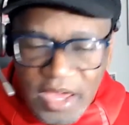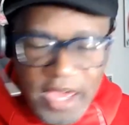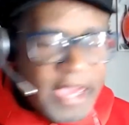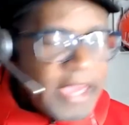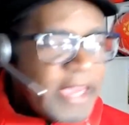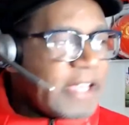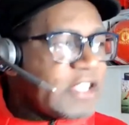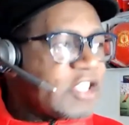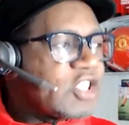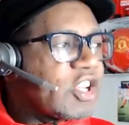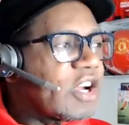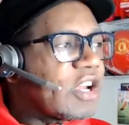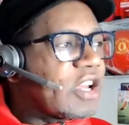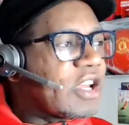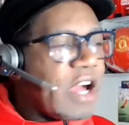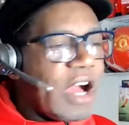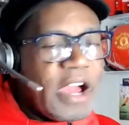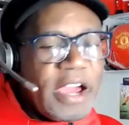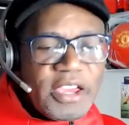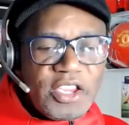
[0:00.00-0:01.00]
He's the
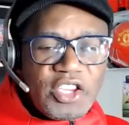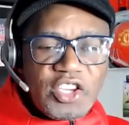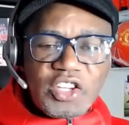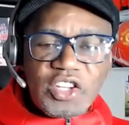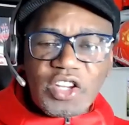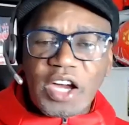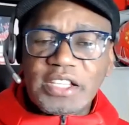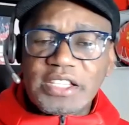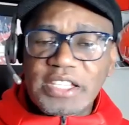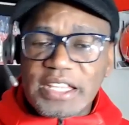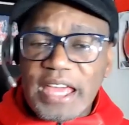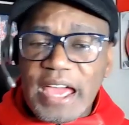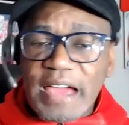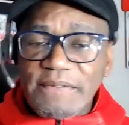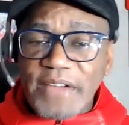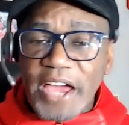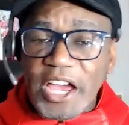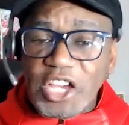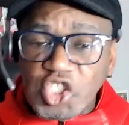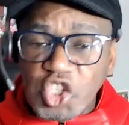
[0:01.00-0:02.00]
guy United
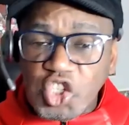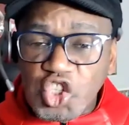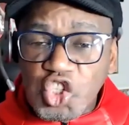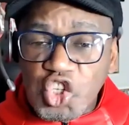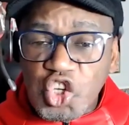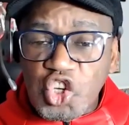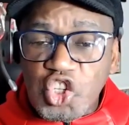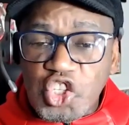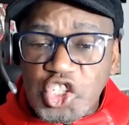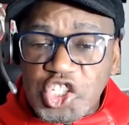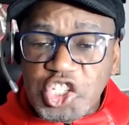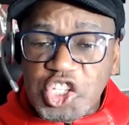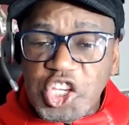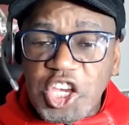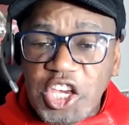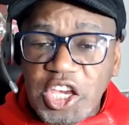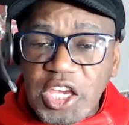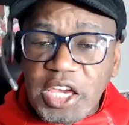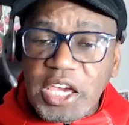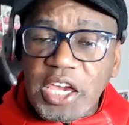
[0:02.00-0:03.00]
have as the new
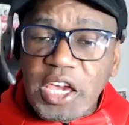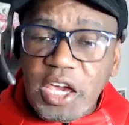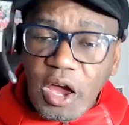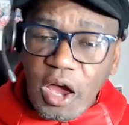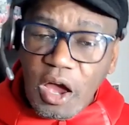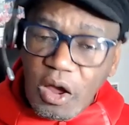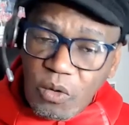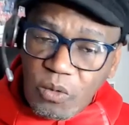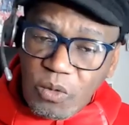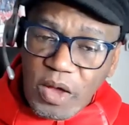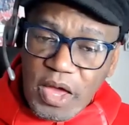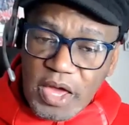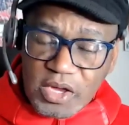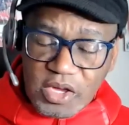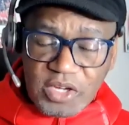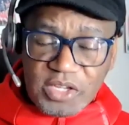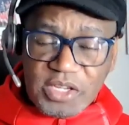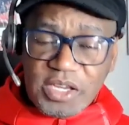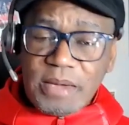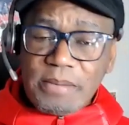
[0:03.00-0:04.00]
CEO.
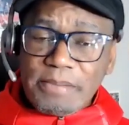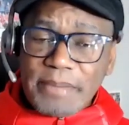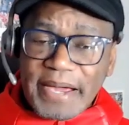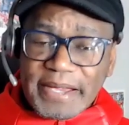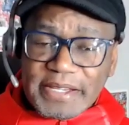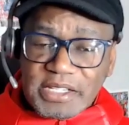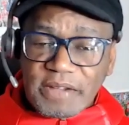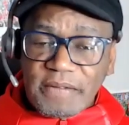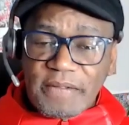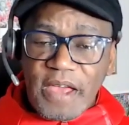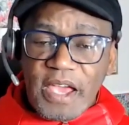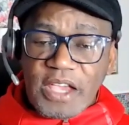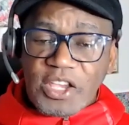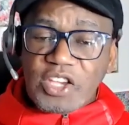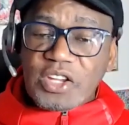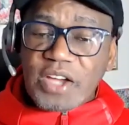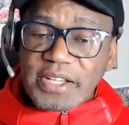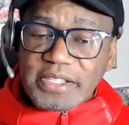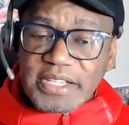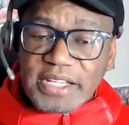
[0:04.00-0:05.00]
Can you imagine?
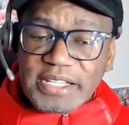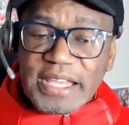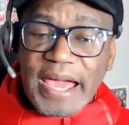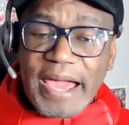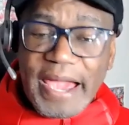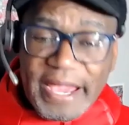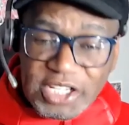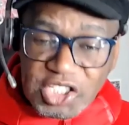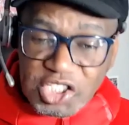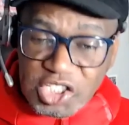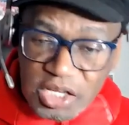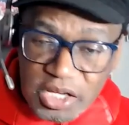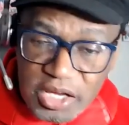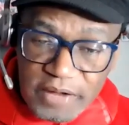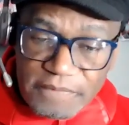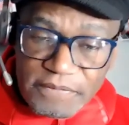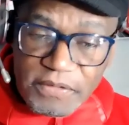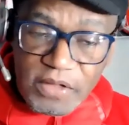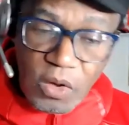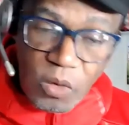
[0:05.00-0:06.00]
United
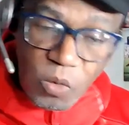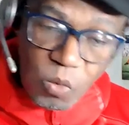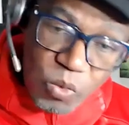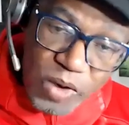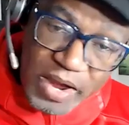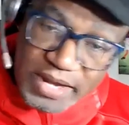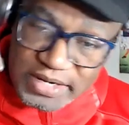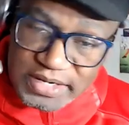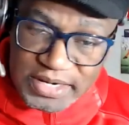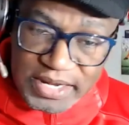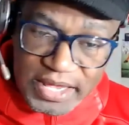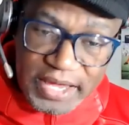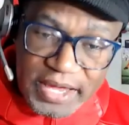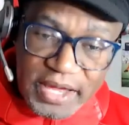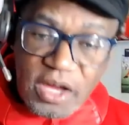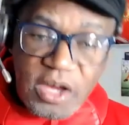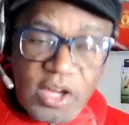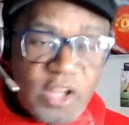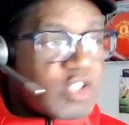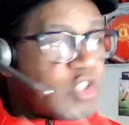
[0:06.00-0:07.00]
actually went
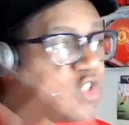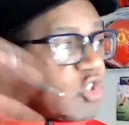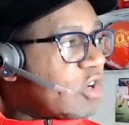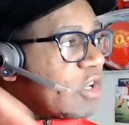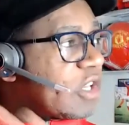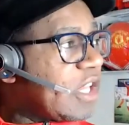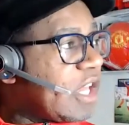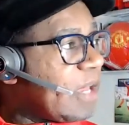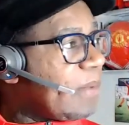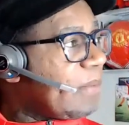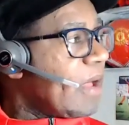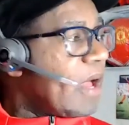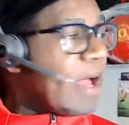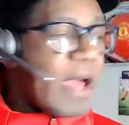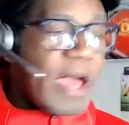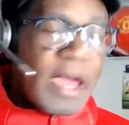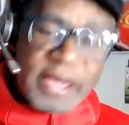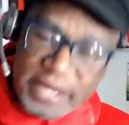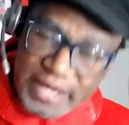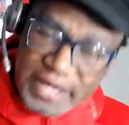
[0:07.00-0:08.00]
there, took him,
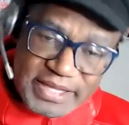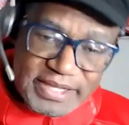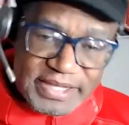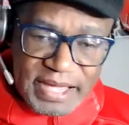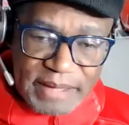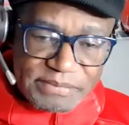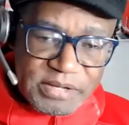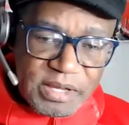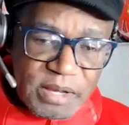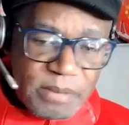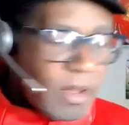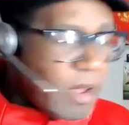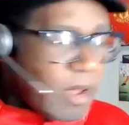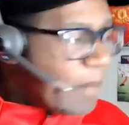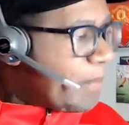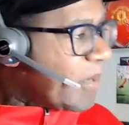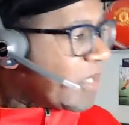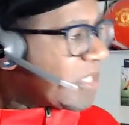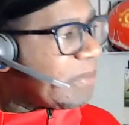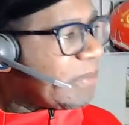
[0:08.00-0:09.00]
kidnapped him,
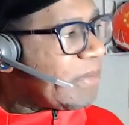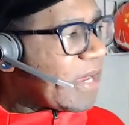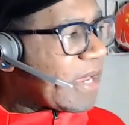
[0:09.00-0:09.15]
put him